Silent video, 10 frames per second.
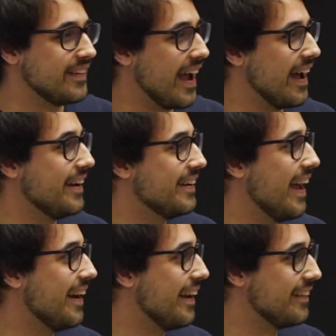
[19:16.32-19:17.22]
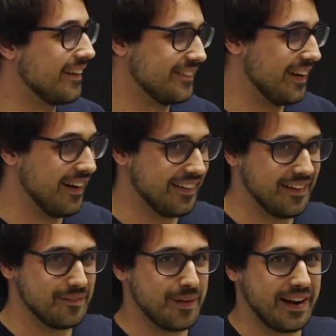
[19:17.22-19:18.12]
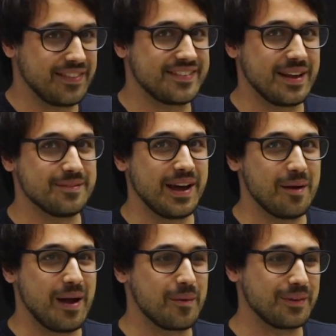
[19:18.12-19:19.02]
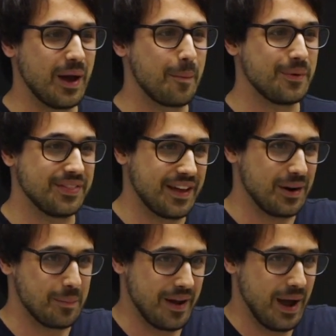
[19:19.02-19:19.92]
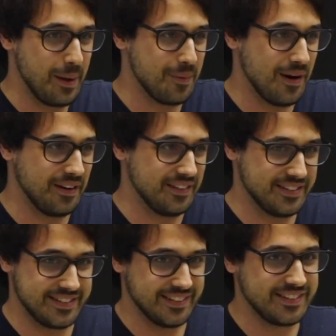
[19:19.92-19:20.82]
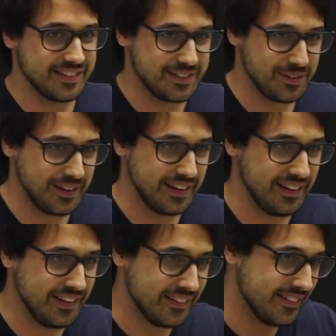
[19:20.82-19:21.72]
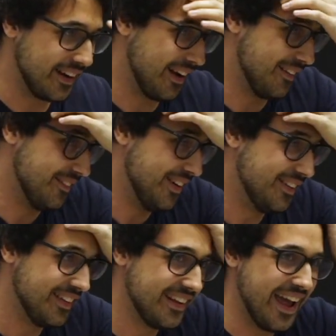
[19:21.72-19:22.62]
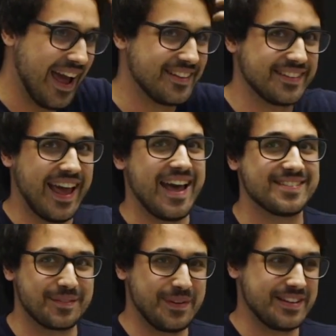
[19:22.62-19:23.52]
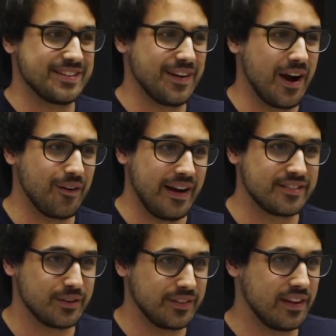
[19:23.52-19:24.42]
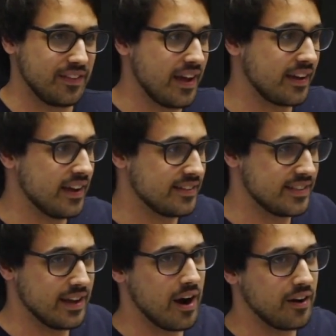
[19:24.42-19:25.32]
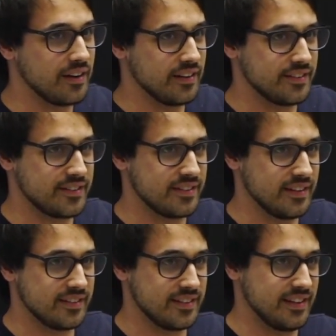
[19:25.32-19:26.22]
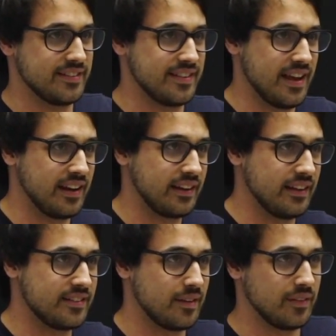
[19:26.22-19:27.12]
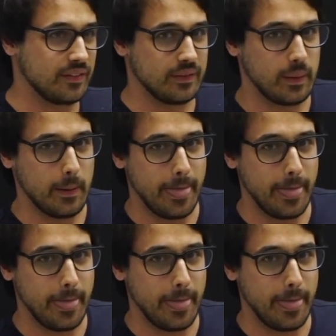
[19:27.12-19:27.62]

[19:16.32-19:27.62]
And but at the same time, I would not put that on my iPod and just listen to it as a piece of art, right? So in that case, the art is the aesthetic. It's something